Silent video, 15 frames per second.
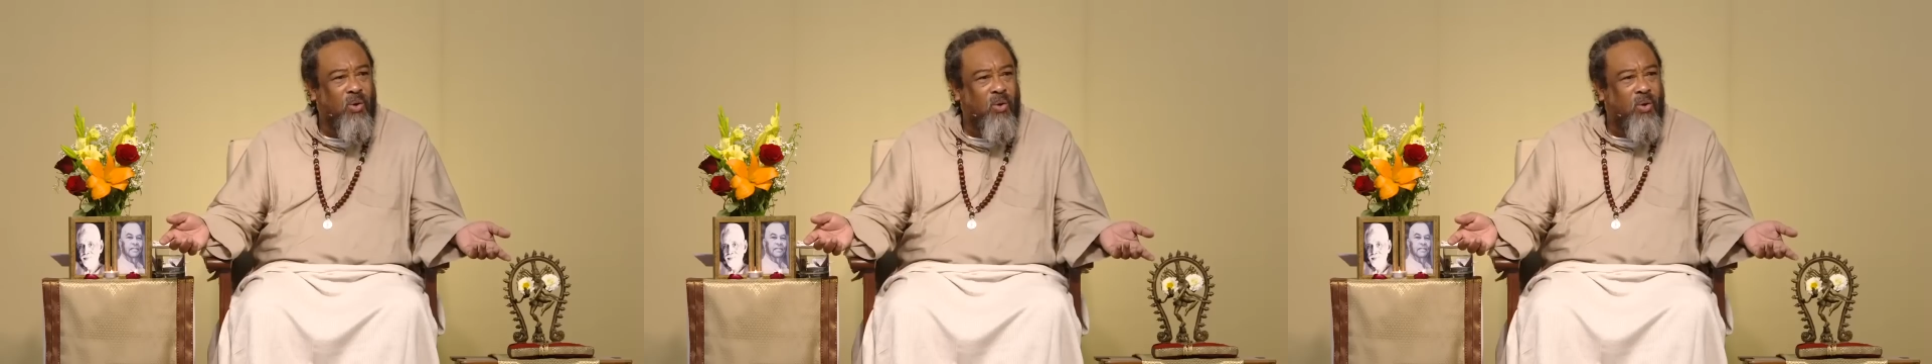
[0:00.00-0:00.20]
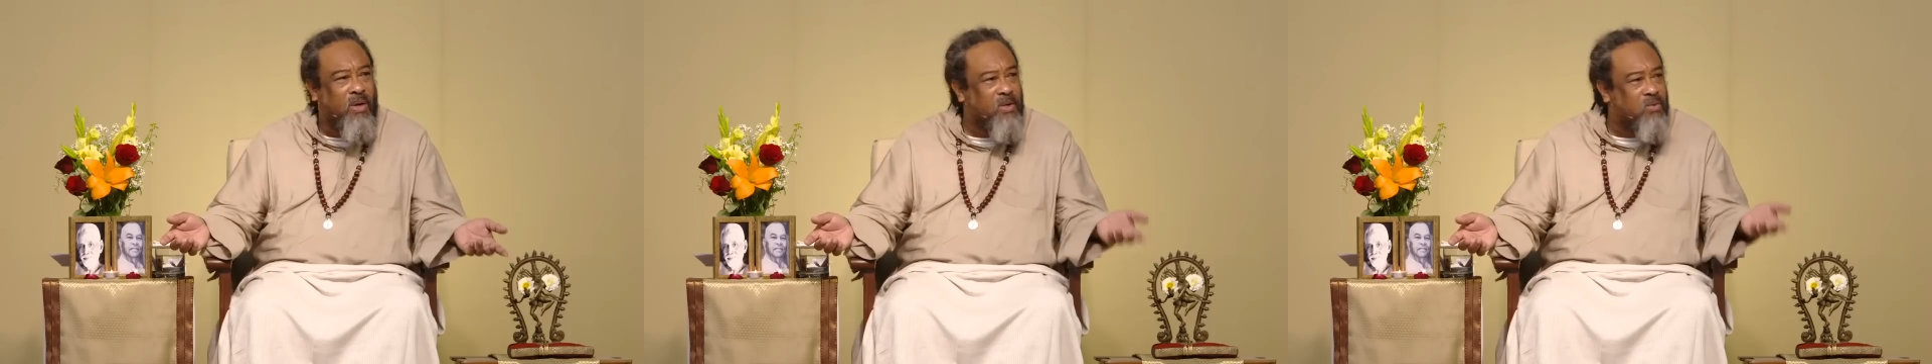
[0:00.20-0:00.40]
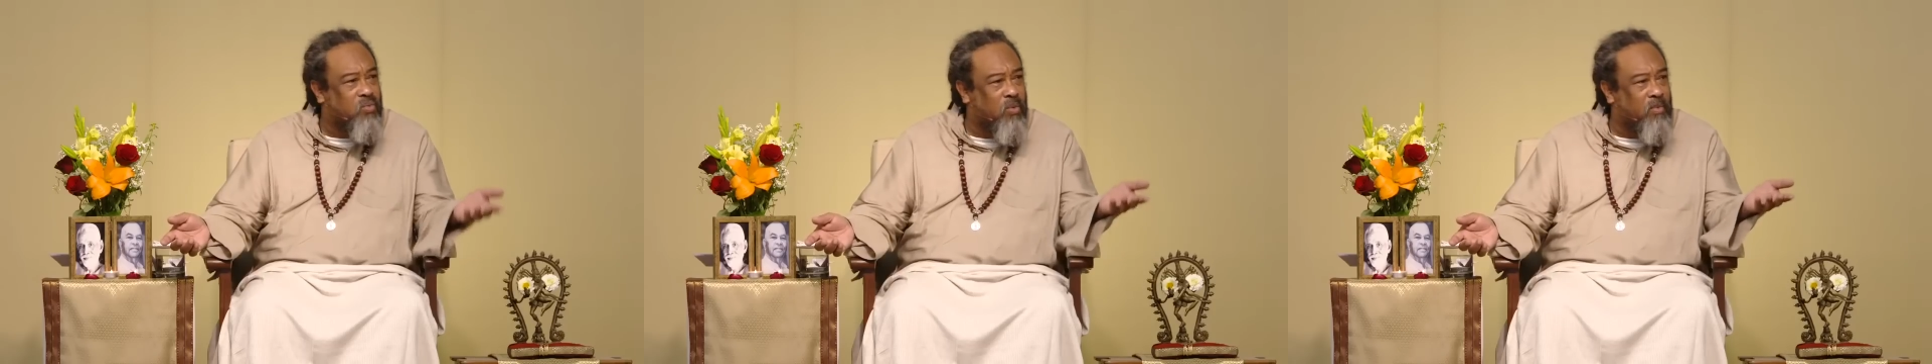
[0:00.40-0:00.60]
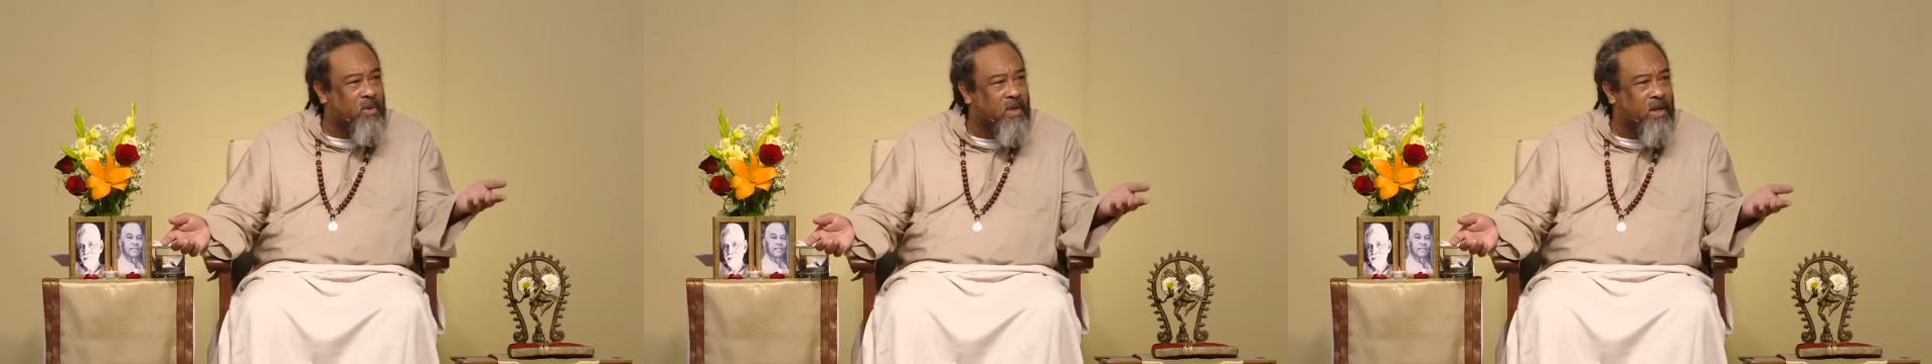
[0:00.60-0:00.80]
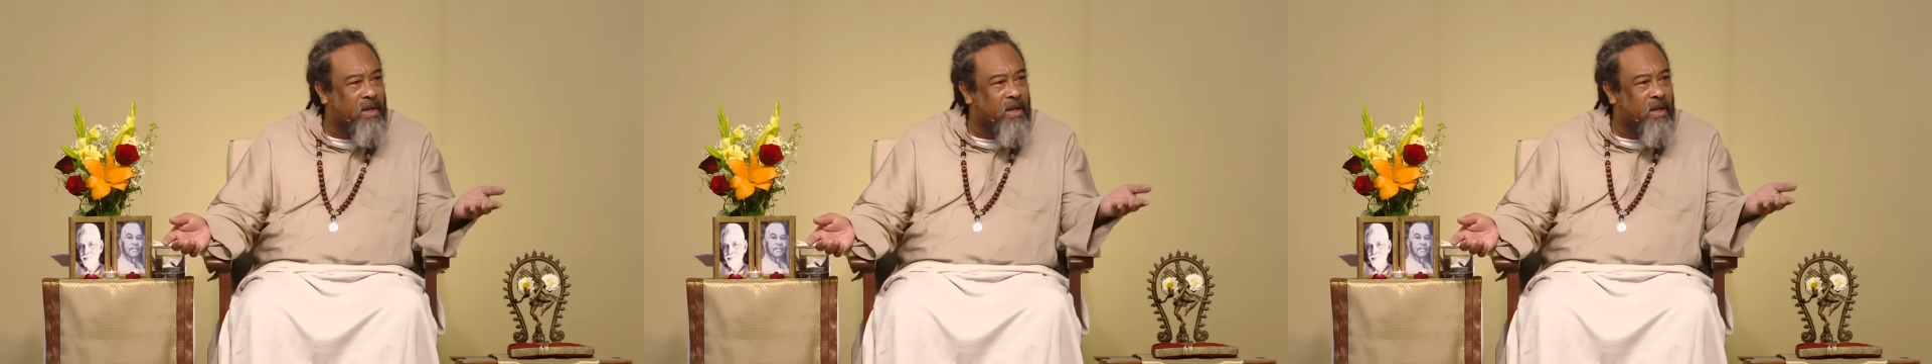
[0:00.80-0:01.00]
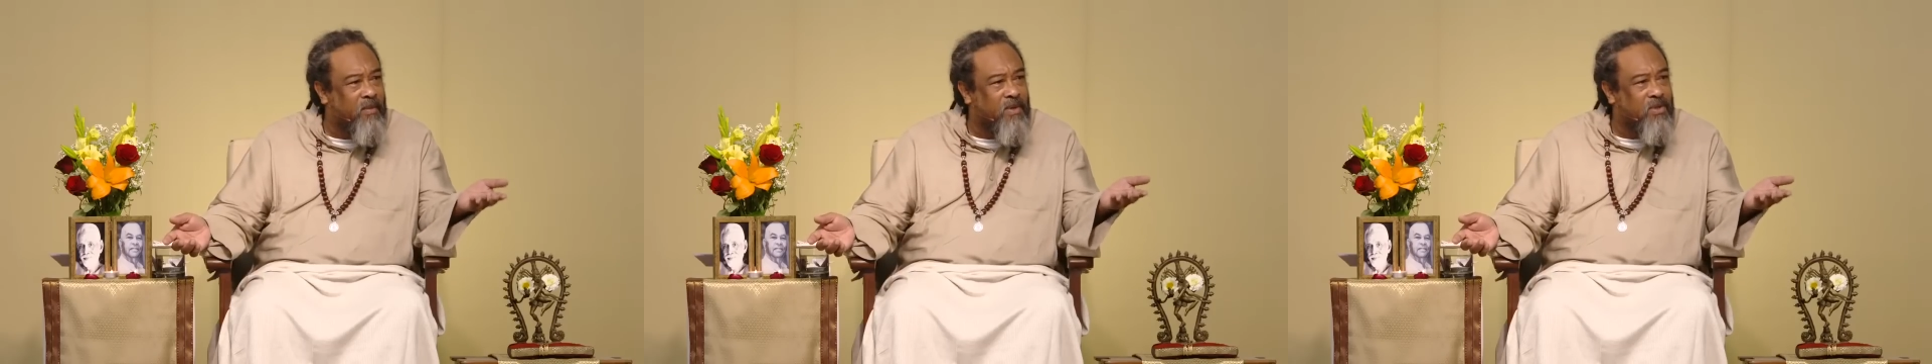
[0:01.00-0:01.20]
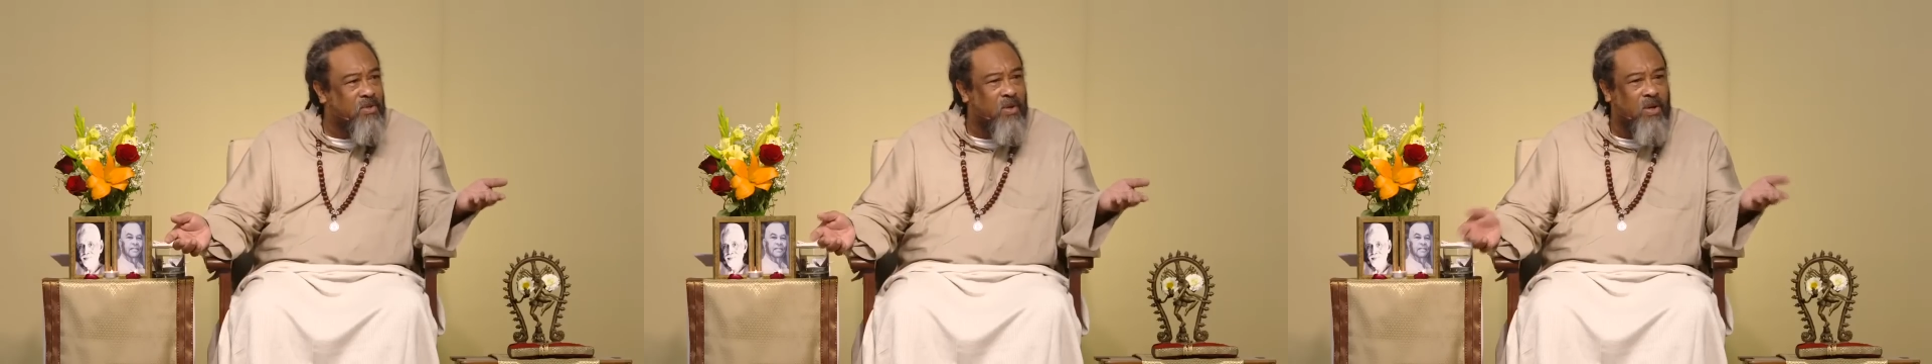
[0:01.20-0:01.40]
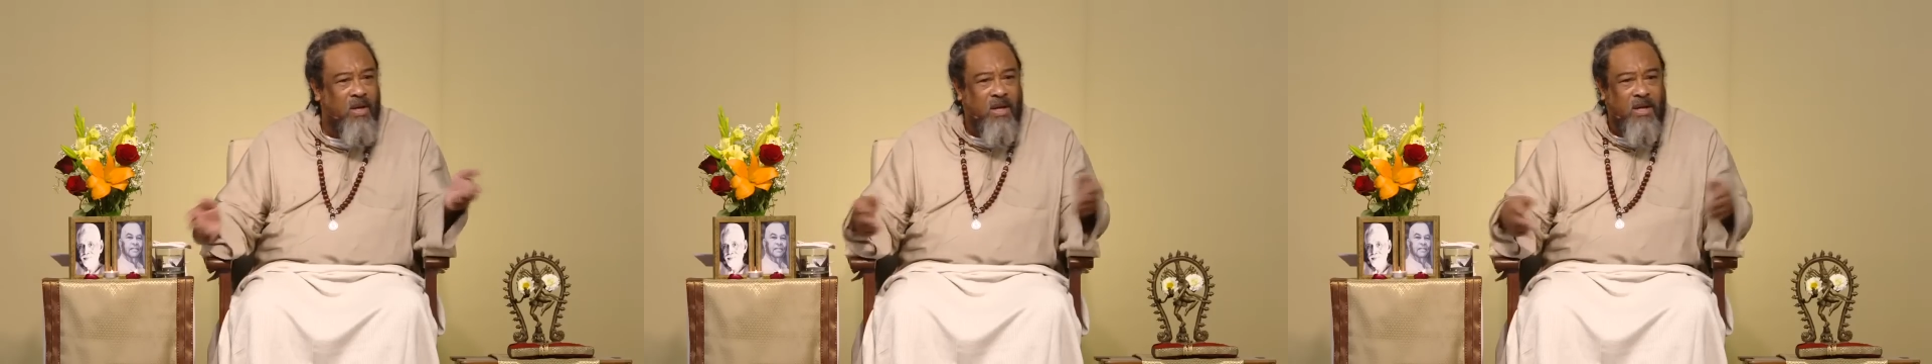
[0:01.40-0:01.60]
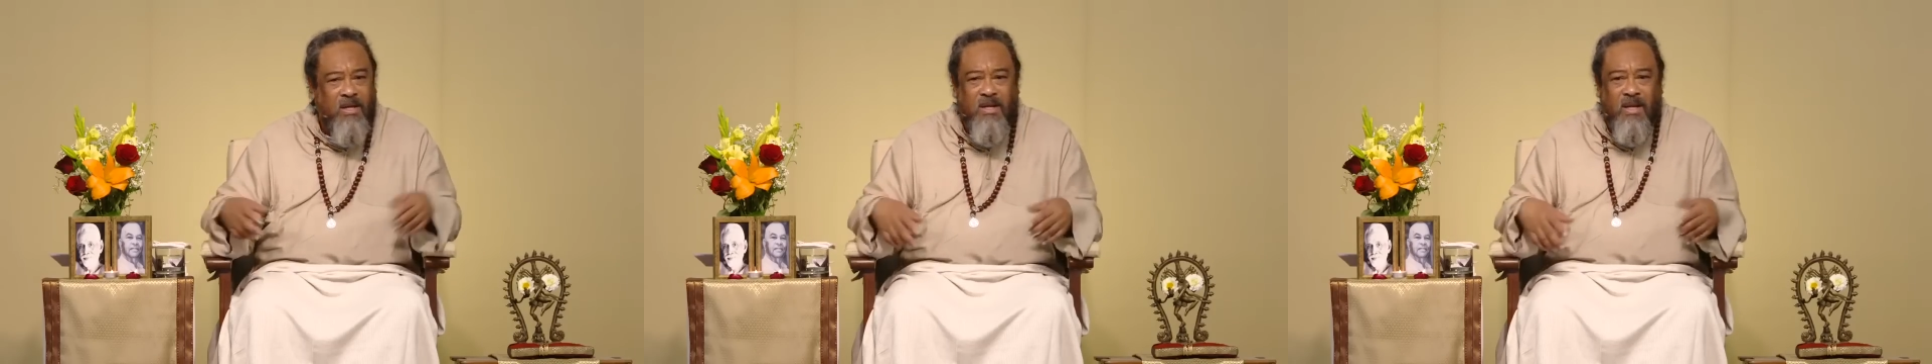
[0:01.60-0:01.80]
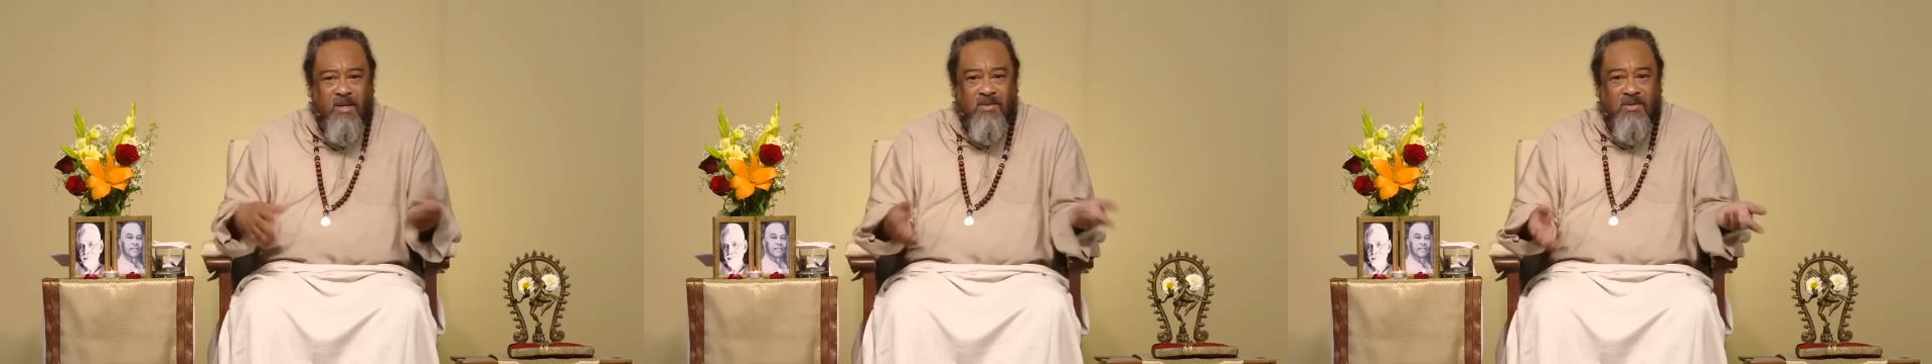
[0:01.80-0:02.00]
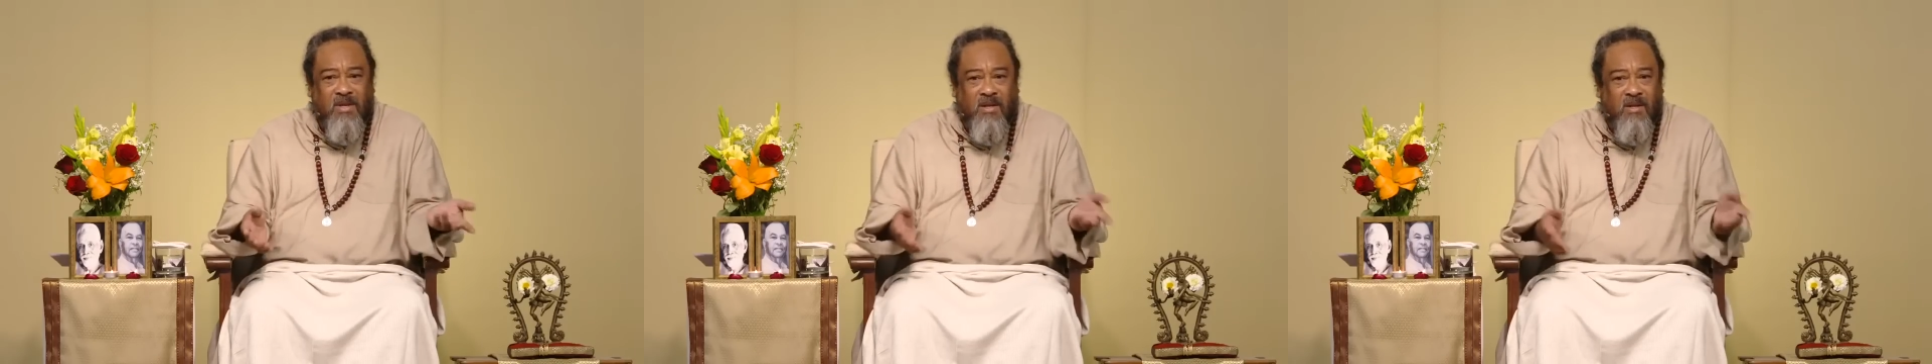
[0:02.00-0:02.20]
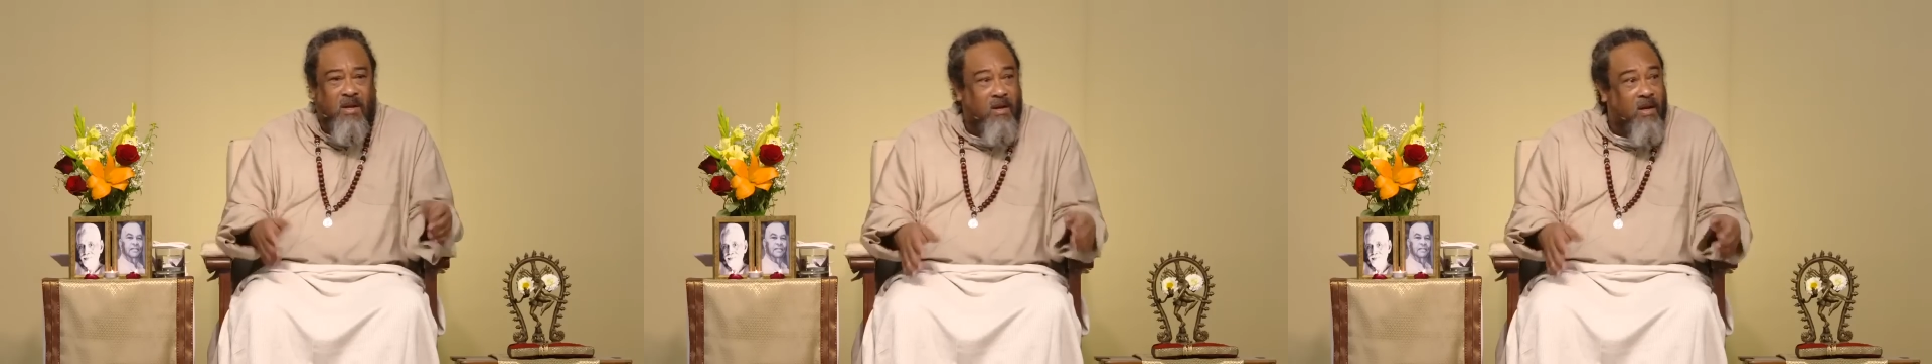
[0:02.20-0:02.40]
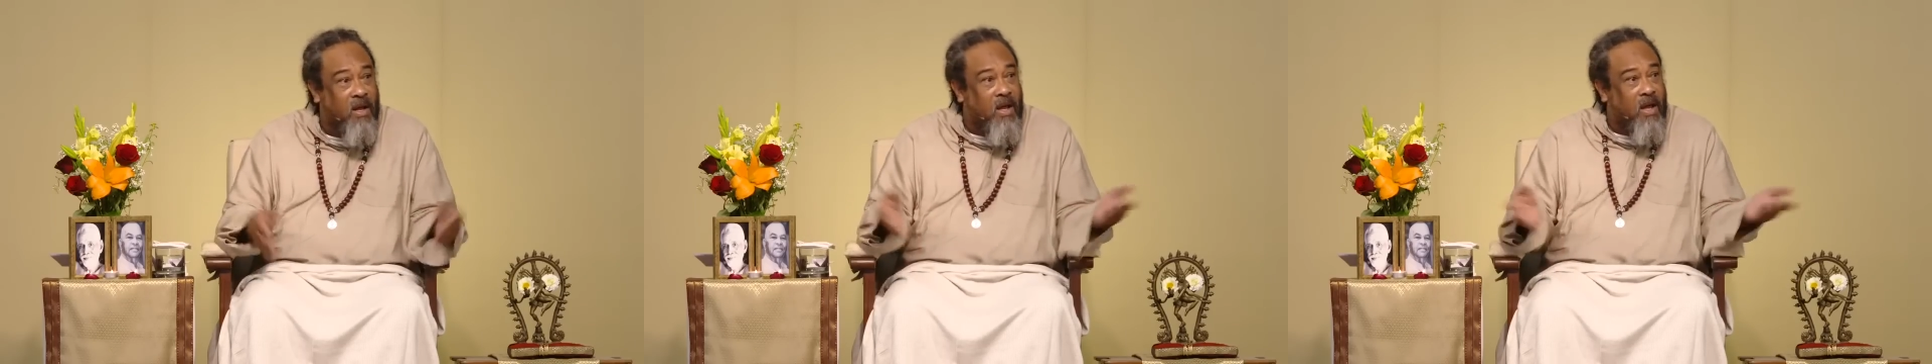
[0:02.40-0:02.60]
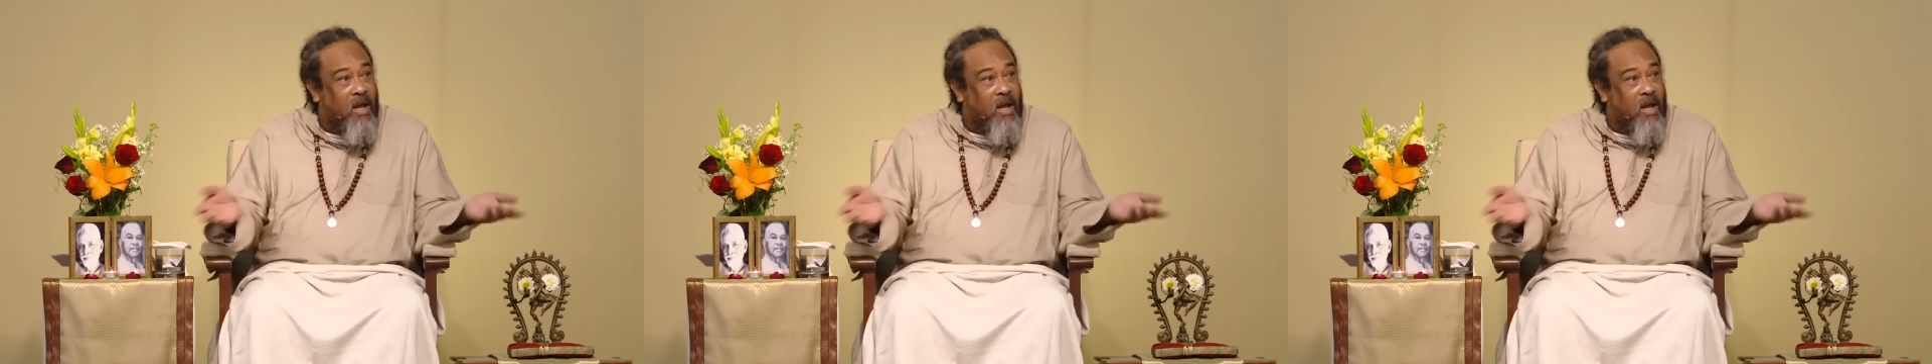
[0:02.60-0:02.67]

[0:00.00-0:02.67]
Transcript: Or this woman I came and saw, sat down.